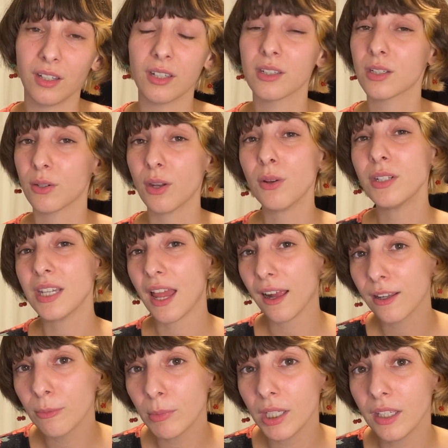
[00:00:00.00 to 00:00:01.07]
So now
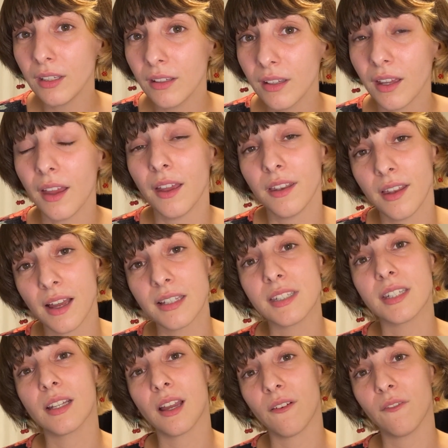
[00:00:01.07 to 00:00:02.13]
tell me a
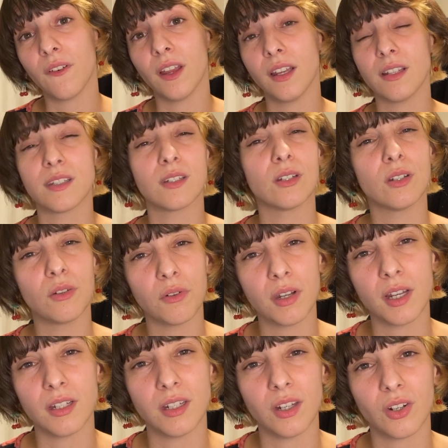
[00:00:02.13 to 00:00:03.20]
Nazi cafe is a good
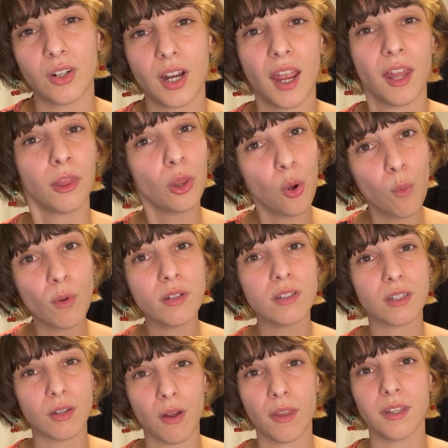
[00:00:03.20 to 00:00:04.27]
idea and no one
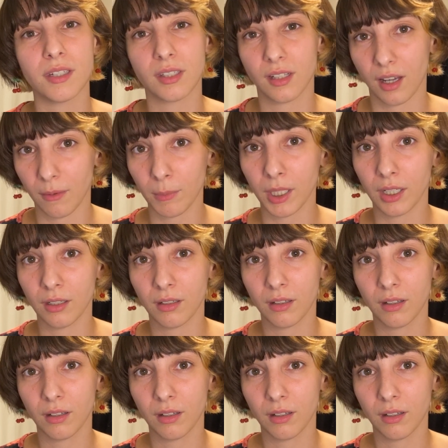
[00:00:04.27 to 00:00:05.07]
saw this coming.